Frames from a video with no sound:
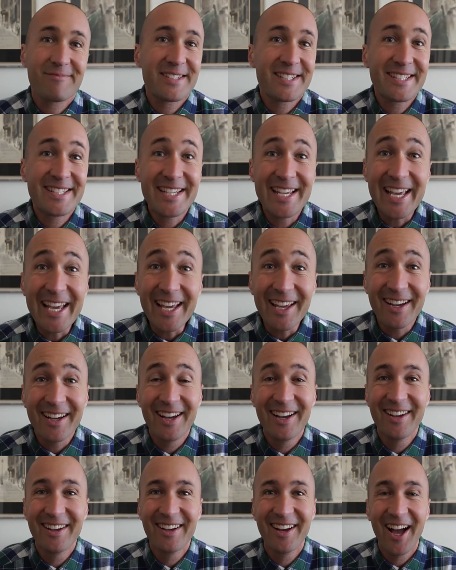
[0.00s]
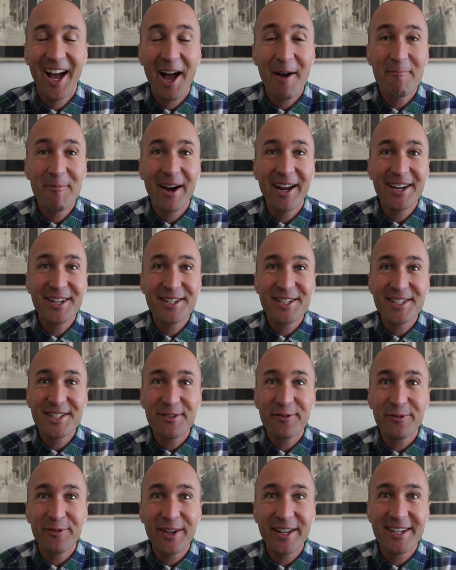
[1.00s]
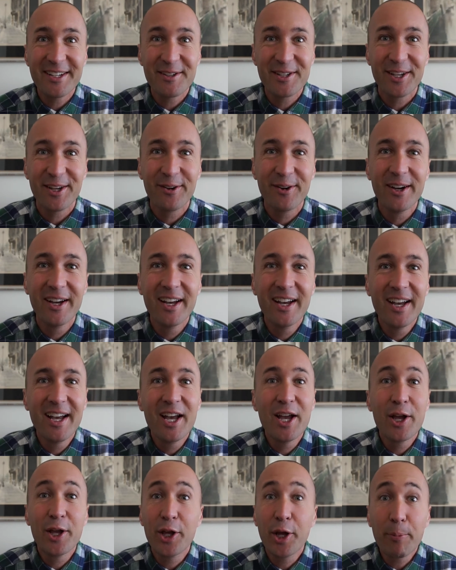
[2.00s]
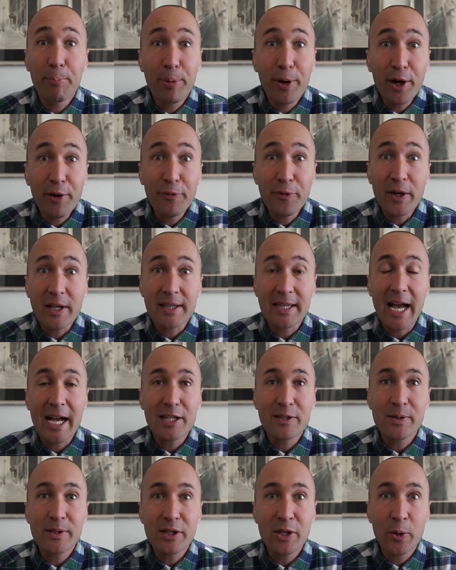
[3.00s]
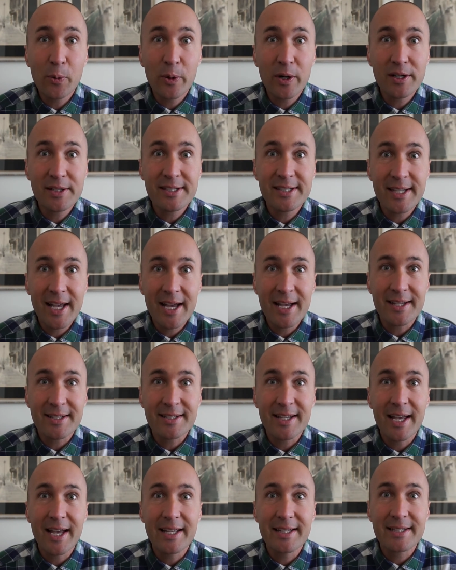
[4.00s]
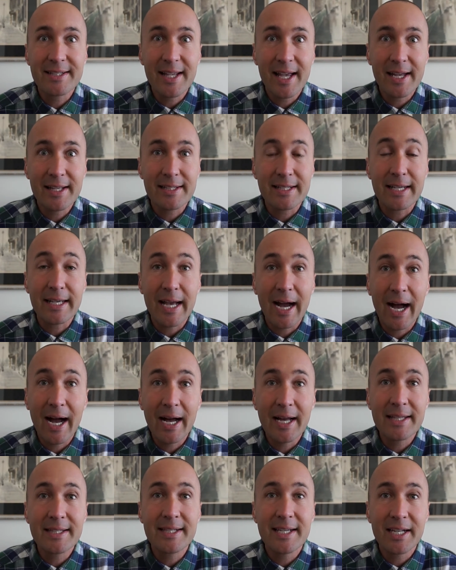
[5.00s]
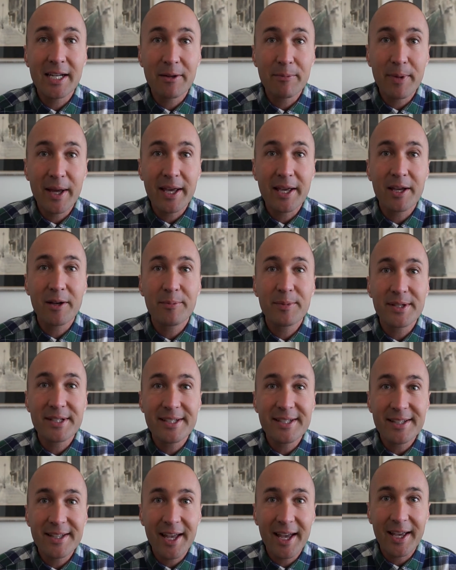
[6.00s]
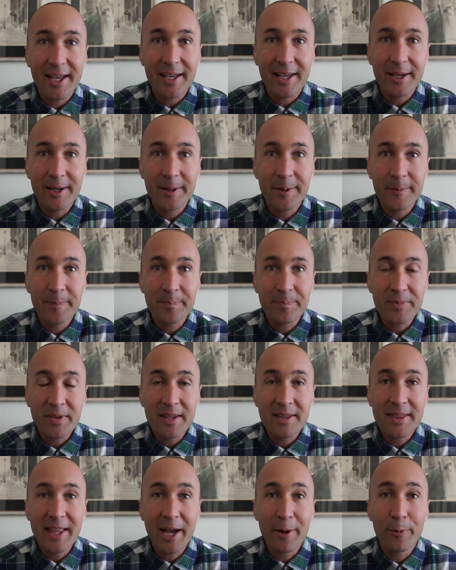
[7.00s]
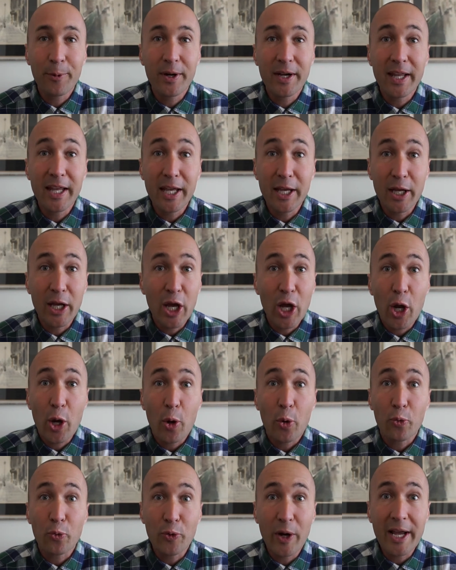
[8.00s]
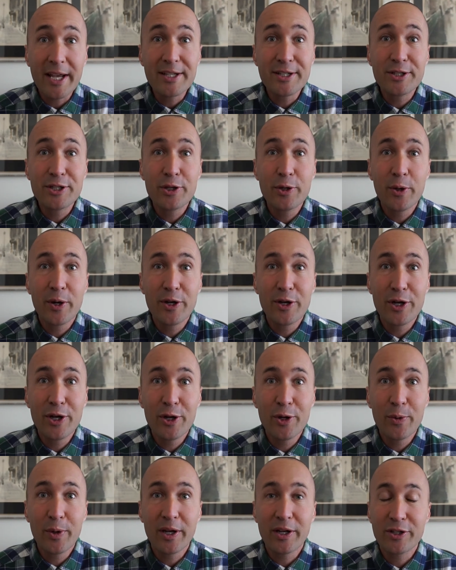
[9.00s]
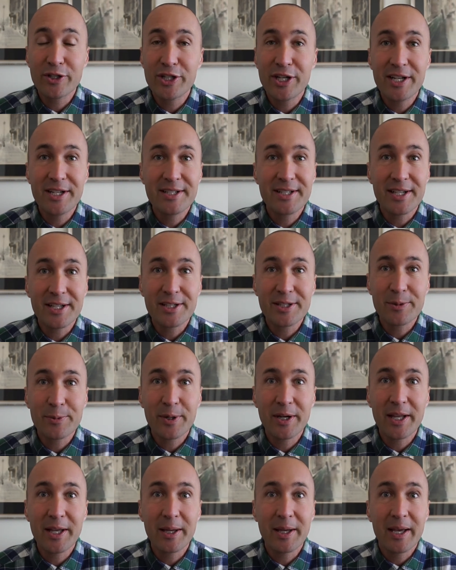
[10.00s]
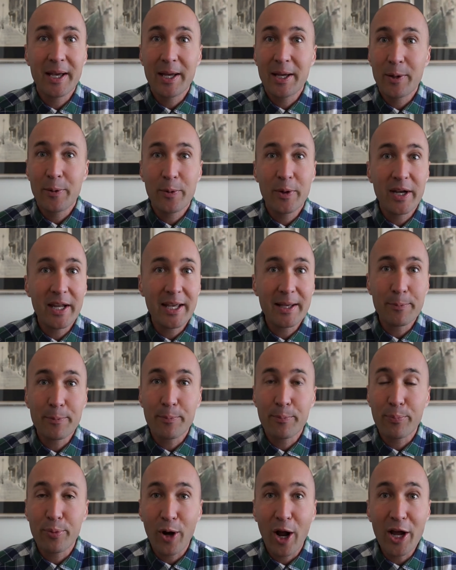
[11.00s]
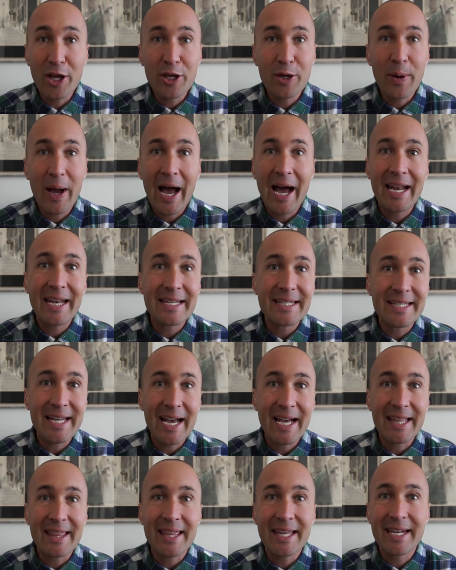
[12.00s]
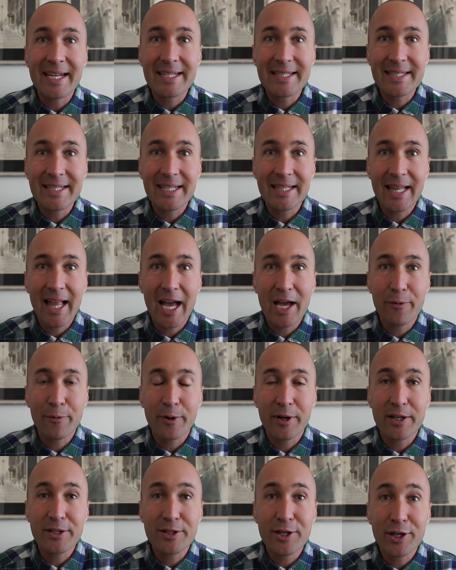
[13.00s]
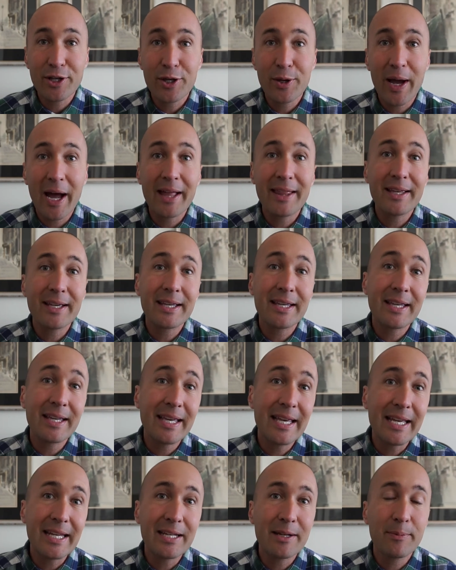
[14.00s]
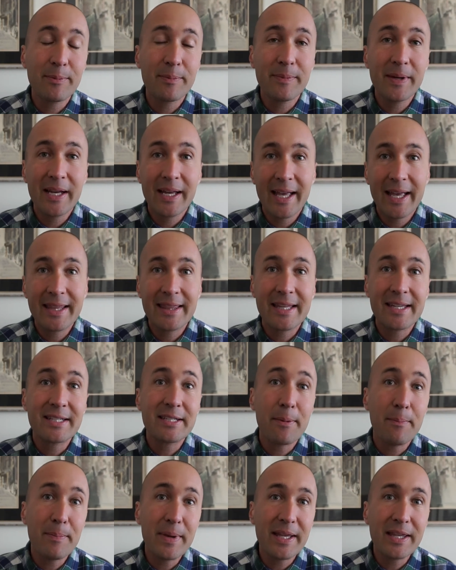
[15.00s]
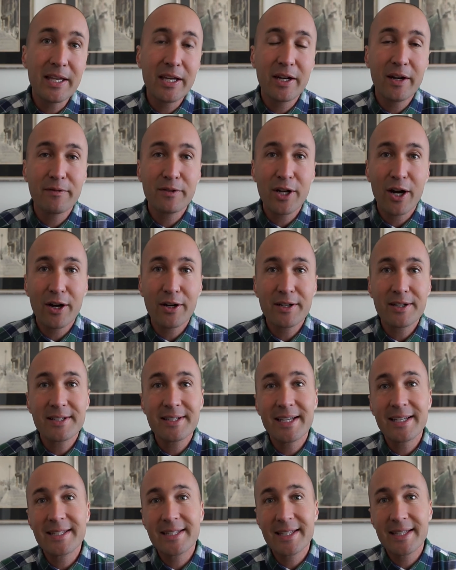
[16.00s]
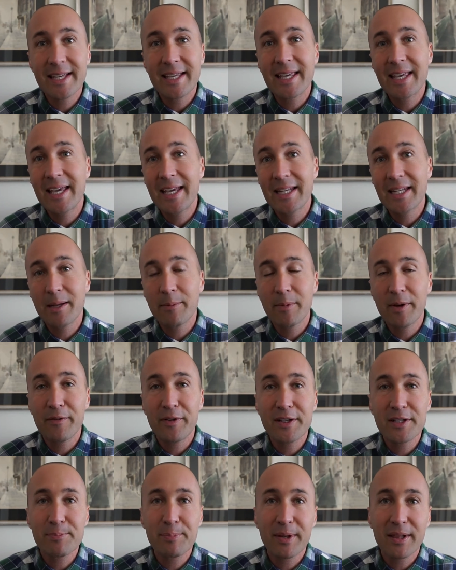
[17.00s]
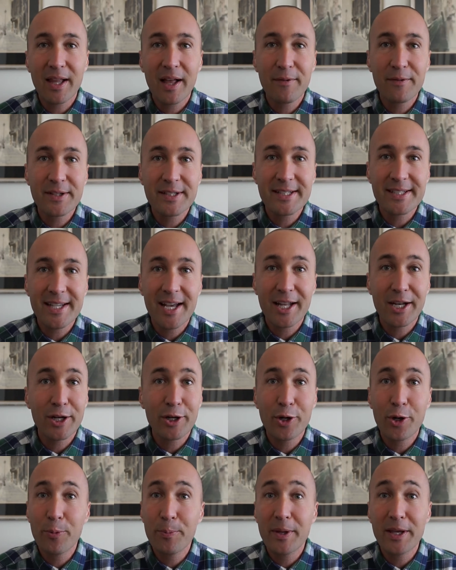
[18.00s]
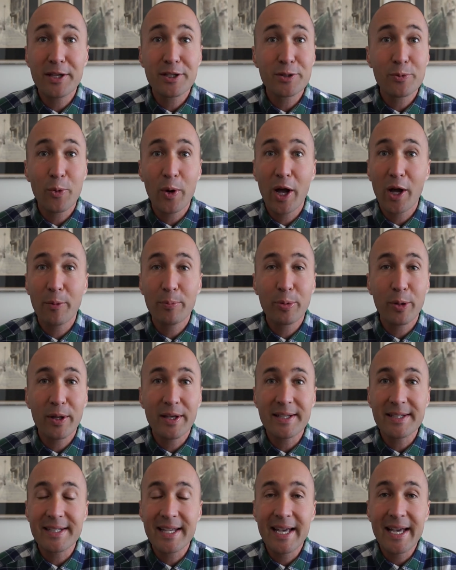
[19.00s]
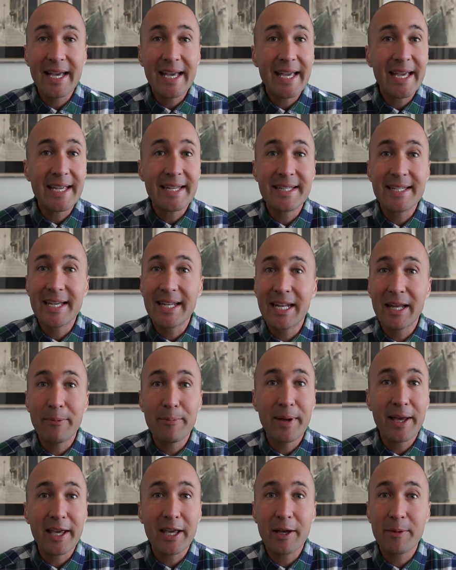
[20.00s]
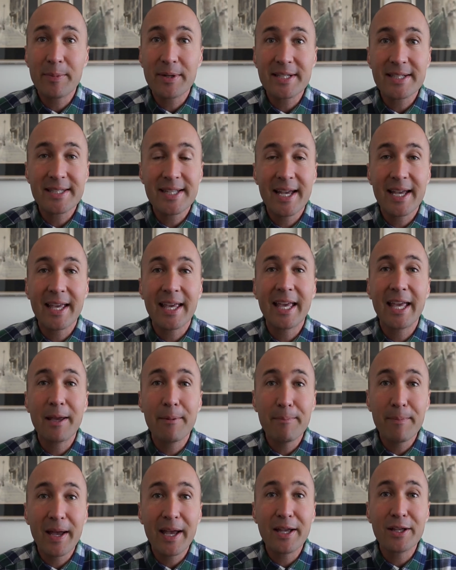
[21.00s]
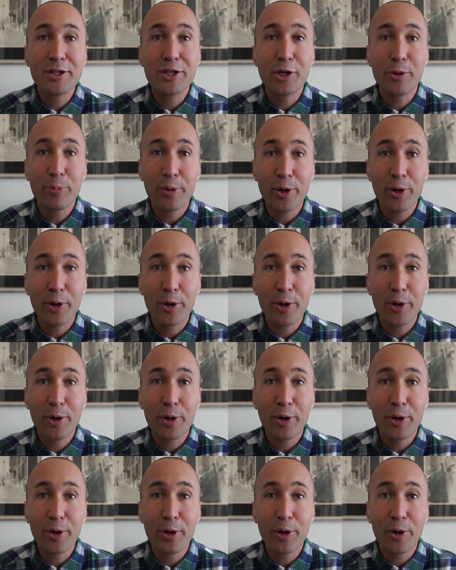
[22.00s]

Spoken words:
See, I might have just offended you. You're perfect. That's what the word says. It says God didn't make a mistake, that when He raised you anew in Jesus, when He when he brought you out of death and into life, where he took you out of the kingdom and the dominion of darkness into the kingdom of his beloved Son, in whom he is well pleased. He didn't make a mistake. He made you